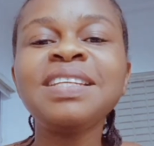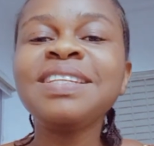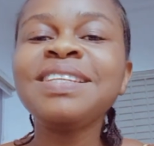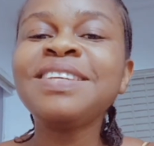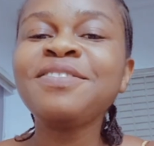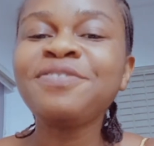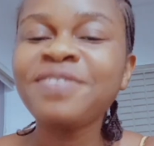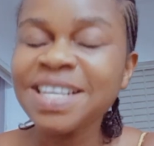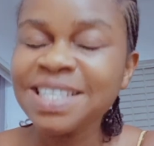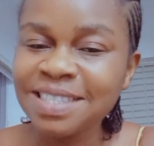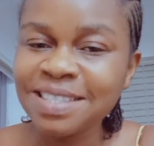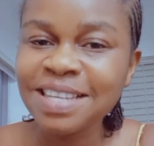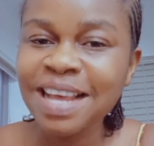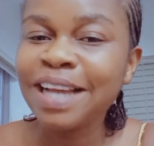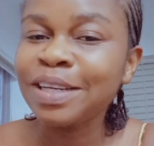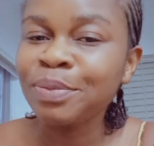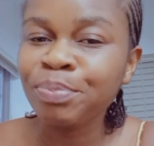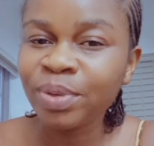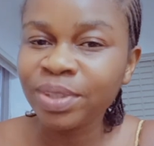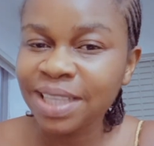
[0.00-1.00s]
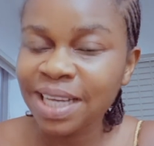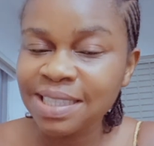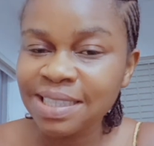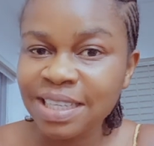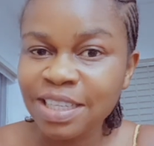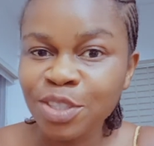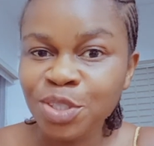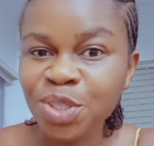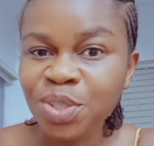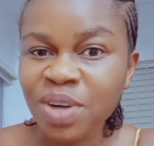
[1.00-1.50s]
The first and important
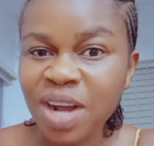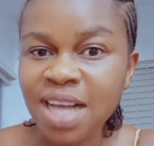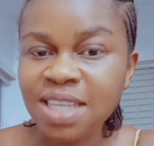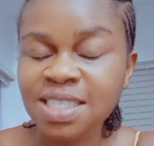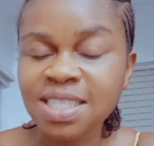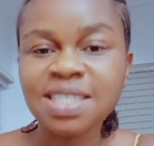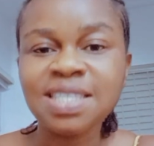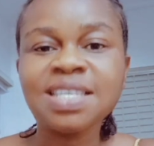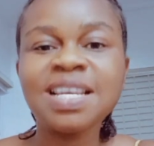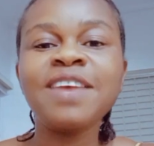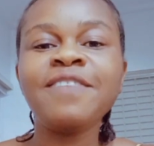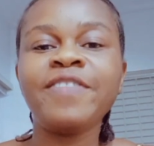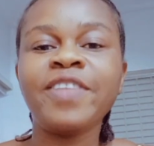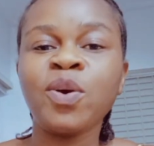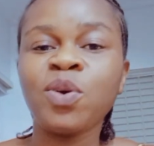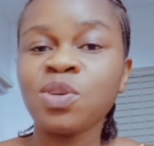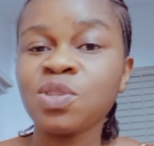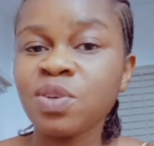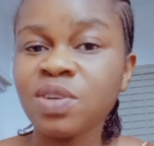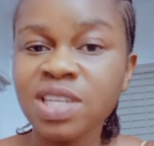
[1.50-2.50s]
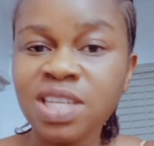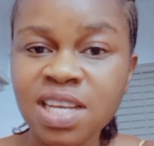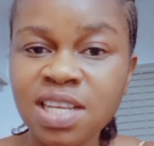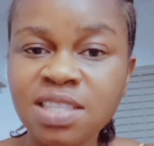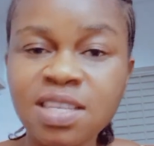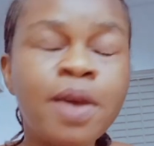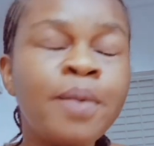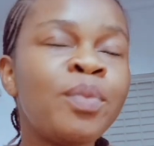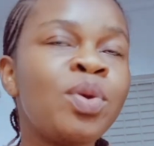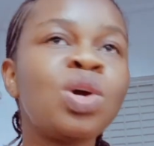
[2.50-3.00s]
thing you should ask is if they consolidate,
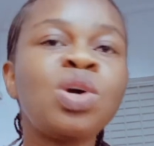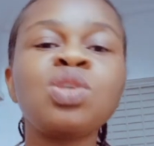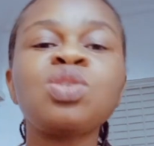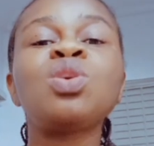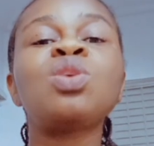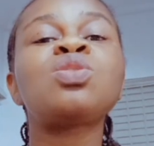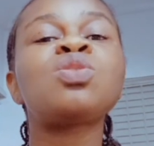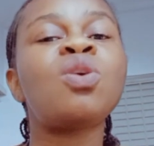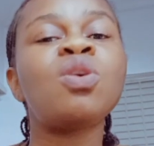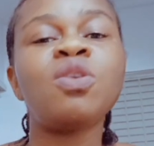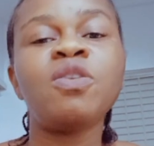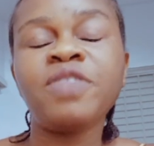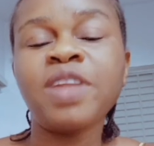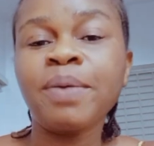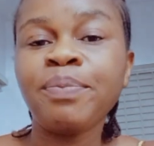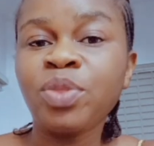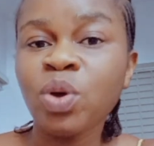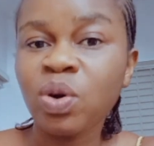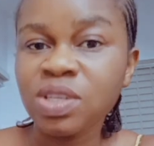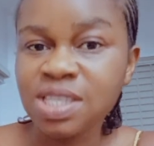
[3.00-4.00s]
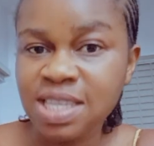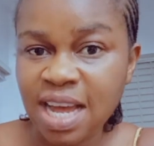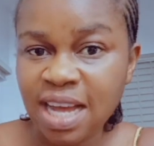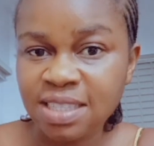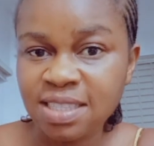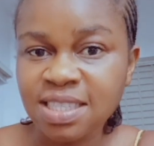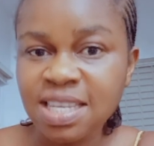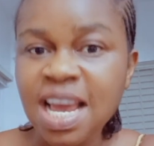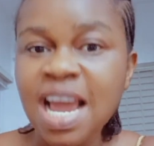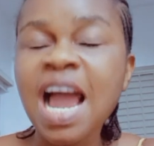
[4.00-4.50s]
because not all of them does
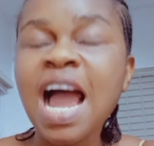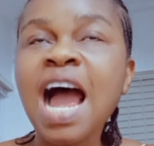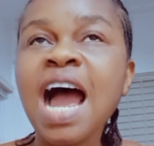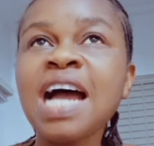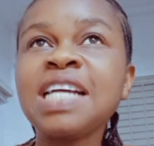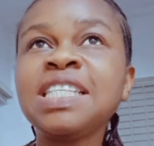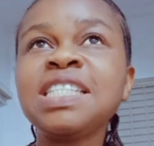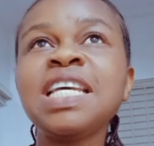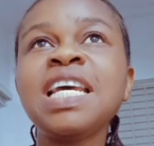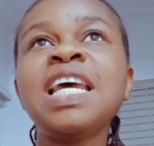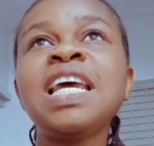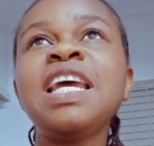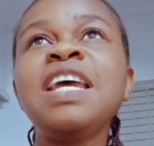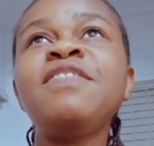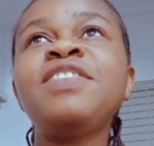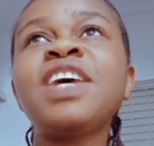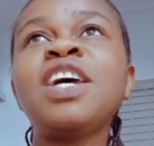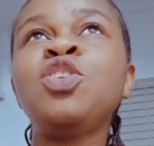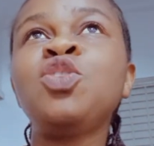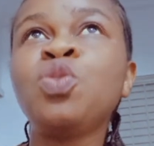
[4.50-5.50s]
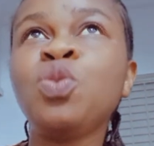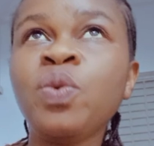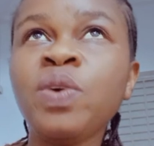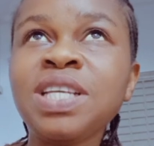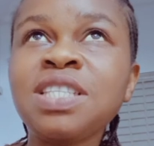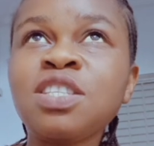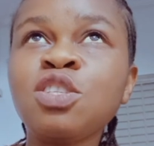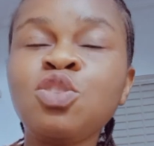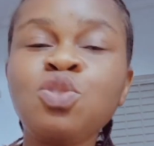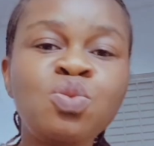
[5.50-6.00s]
that. And if they do
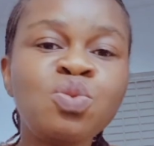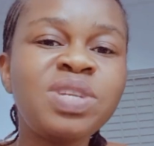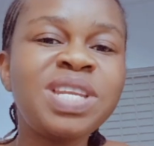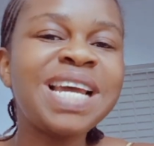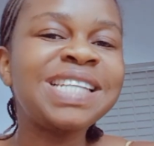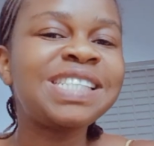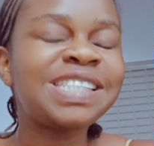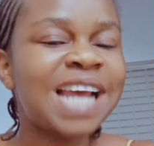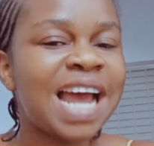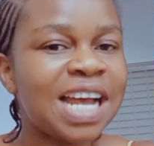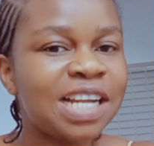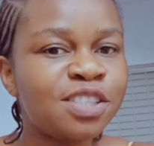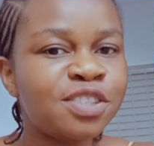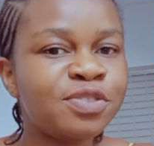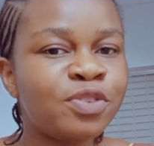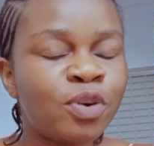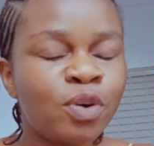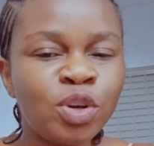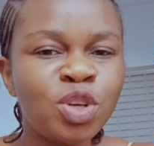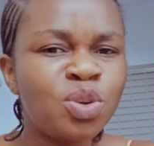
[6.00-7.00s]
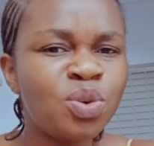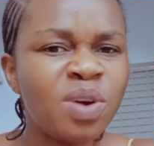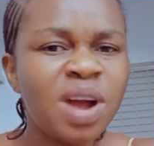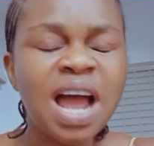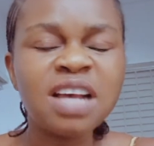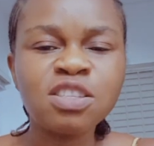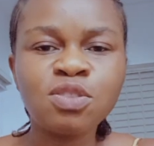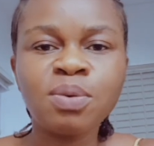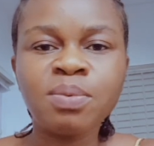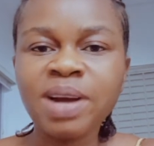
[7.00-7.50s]
it, do they charge for,
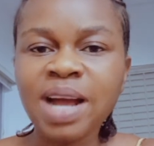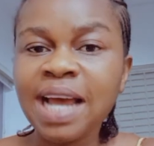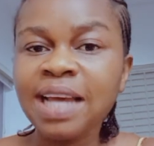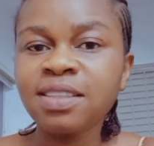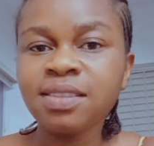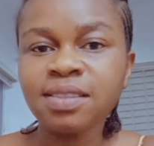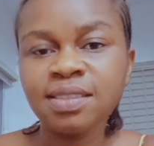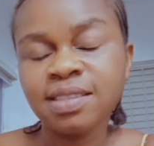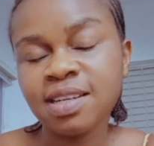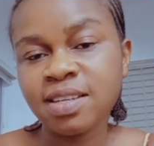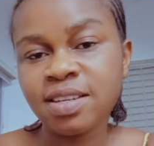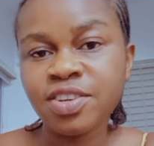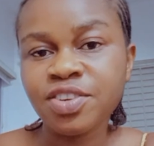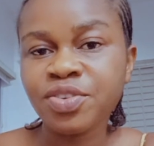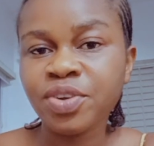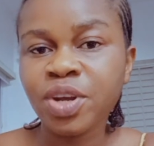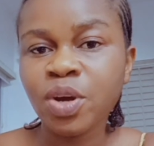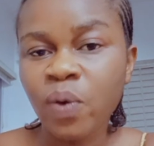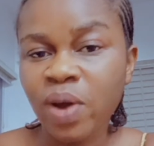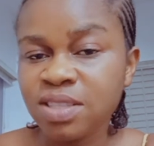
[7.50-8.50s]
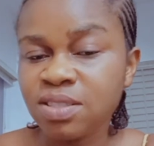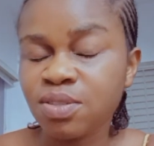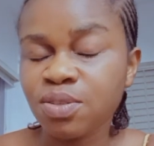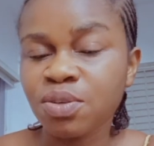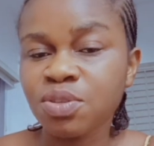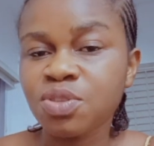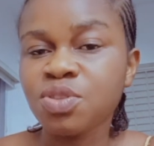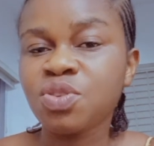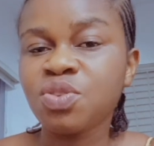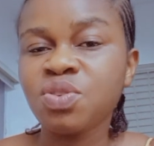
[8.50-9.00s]
ask some kind of necessary
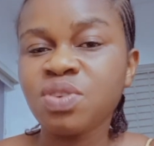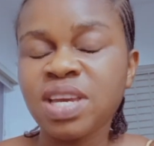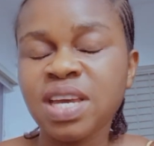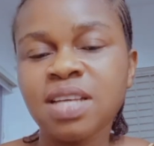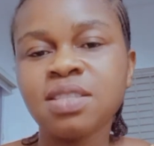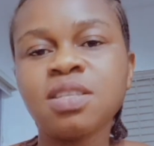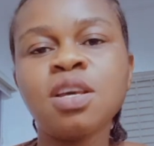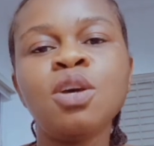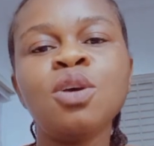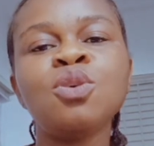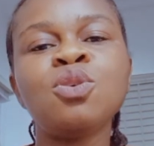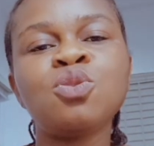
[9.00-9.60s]
questions? Do you get?